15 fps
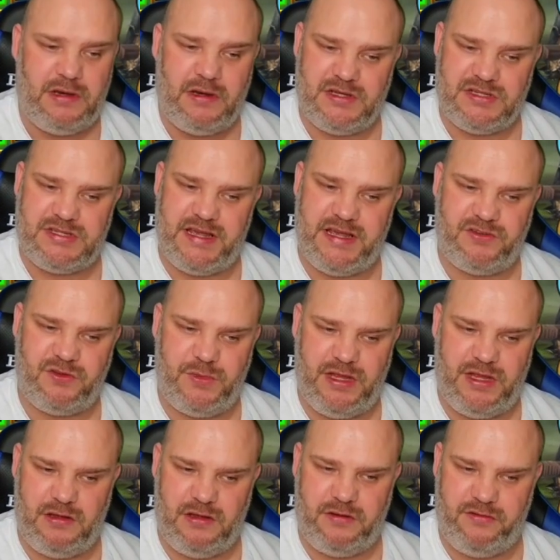Like I say, it took
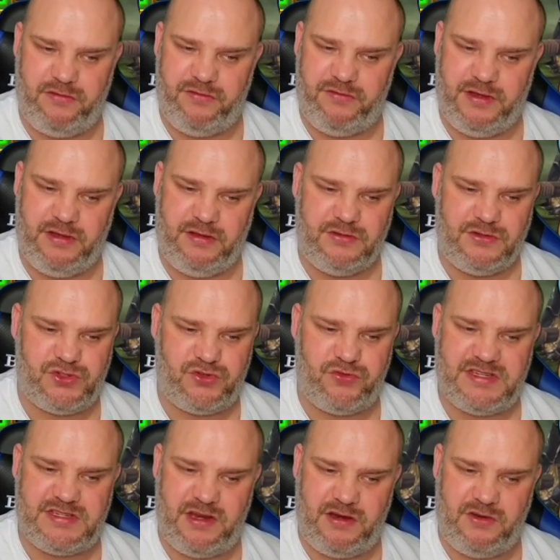me a lot of
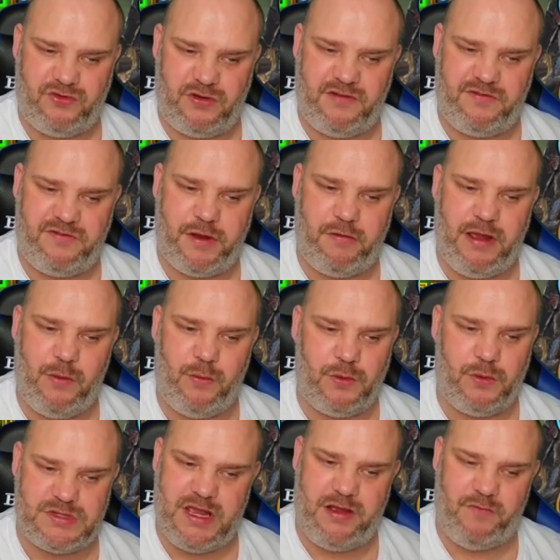stressing and trying to figure out what
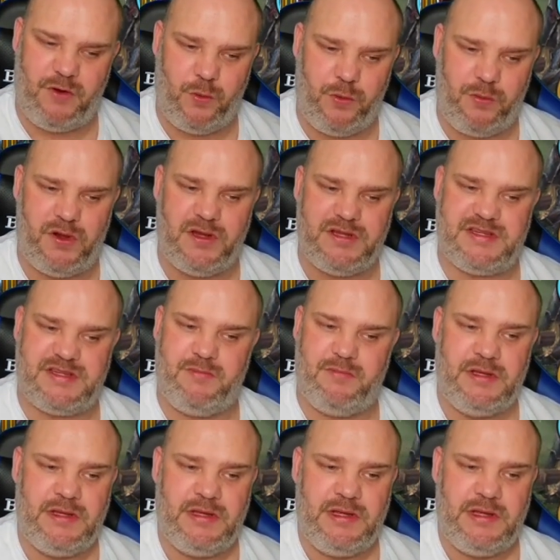was going wrong with my
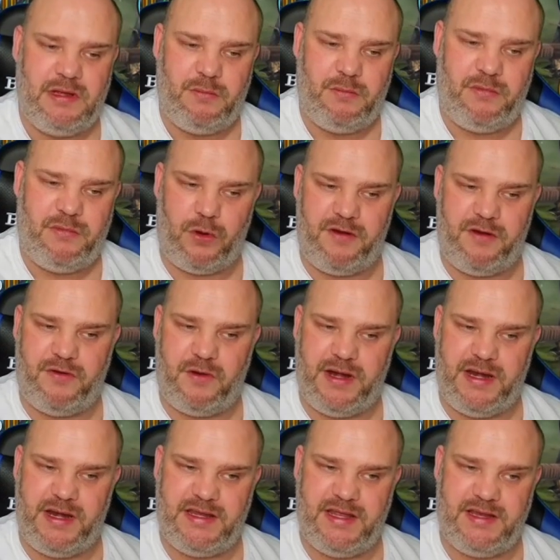team before I
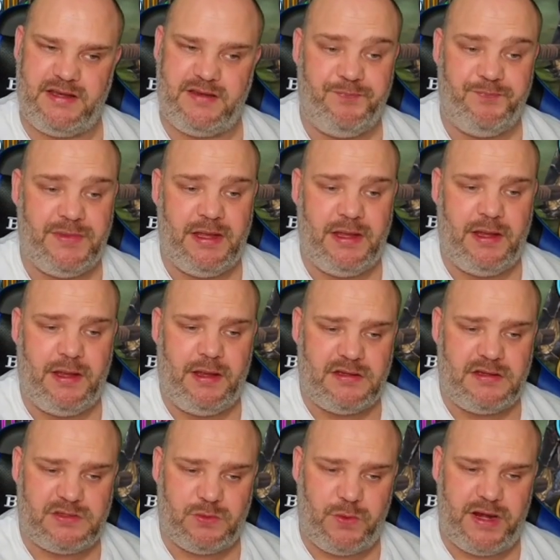finally did.
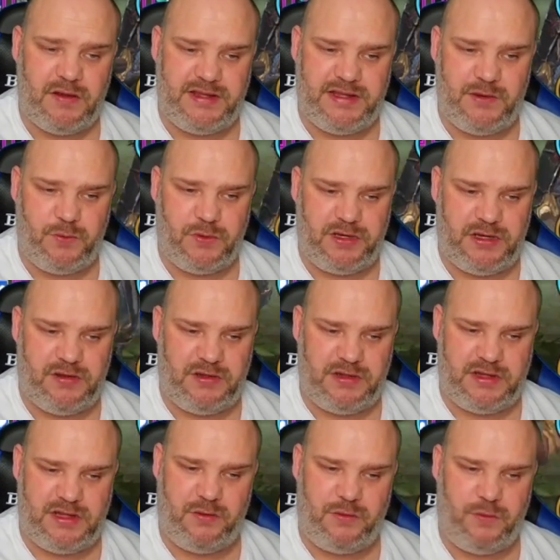So when I did, what did I
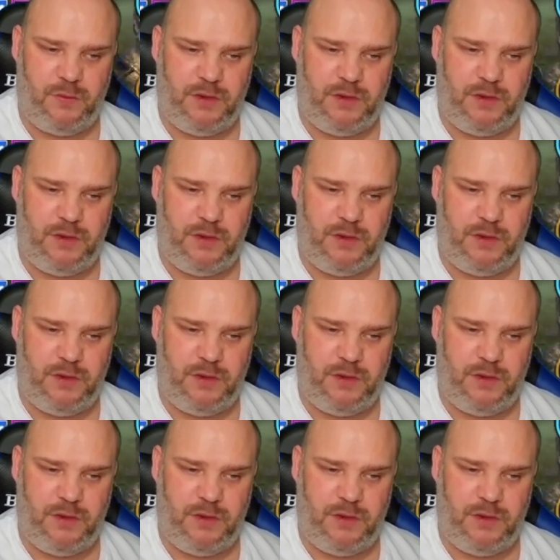do?